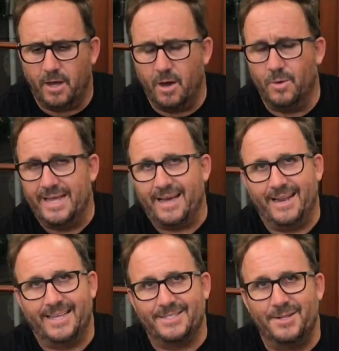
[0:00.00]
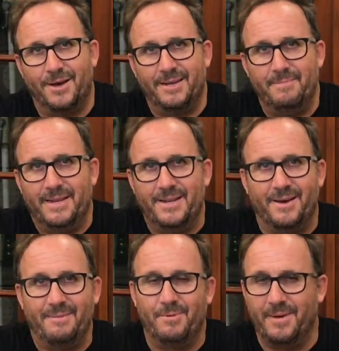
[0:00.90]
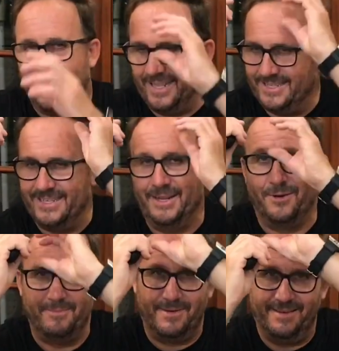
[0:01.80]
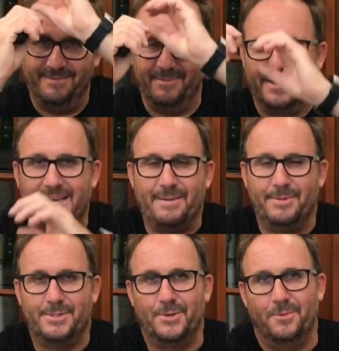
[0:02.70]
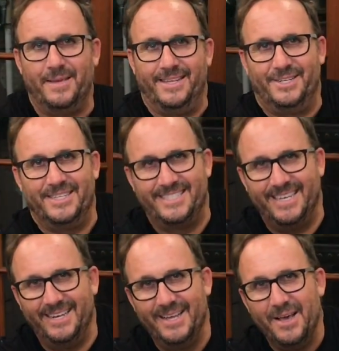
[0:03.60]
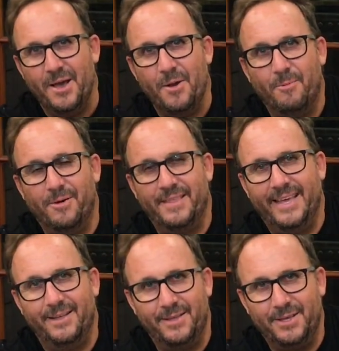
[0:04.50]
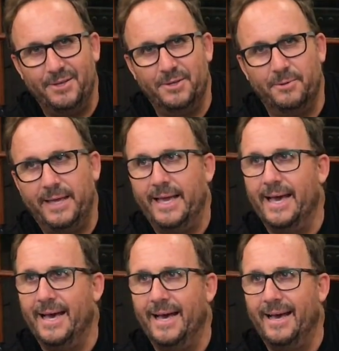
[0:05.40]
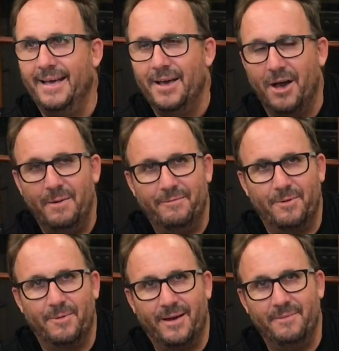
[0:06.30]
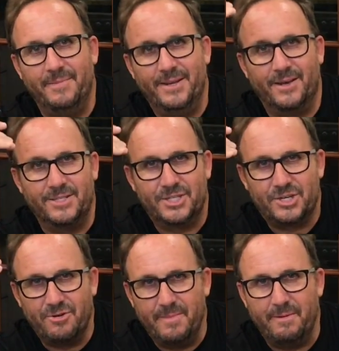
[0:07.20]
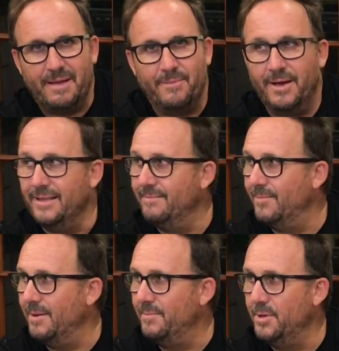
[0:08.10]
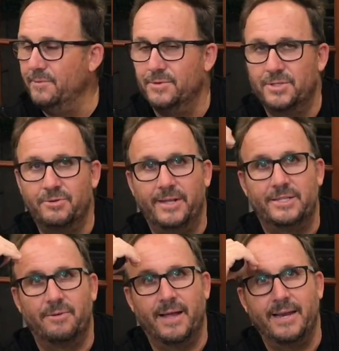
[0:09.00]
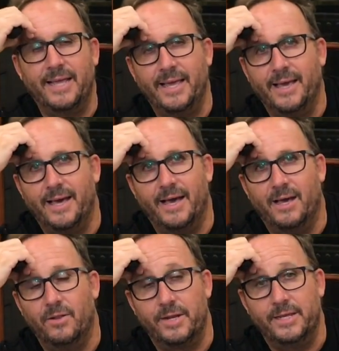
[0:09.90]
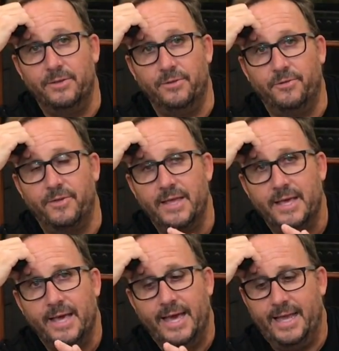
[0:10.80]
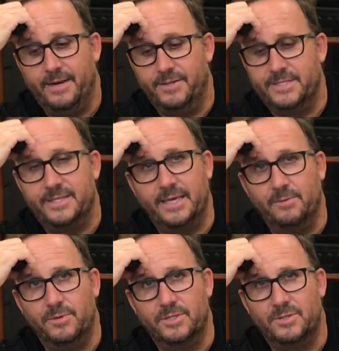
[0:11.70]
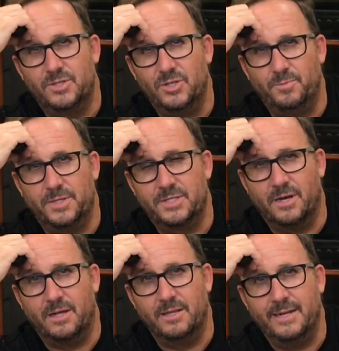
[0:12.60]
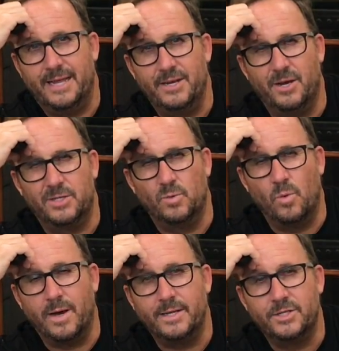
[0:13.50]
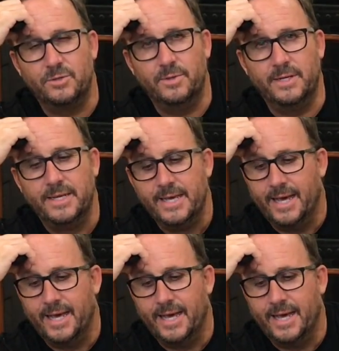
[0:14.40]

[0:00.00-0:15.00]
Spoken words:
I went out last night at midnight, put my headset on, my neighbour saw me and just said, "What the hell are you doing?" I went for a ride at midnight, screaming around my beautiful streets around here, a lot of hills, and this thing was super silent, had a nice whine to it.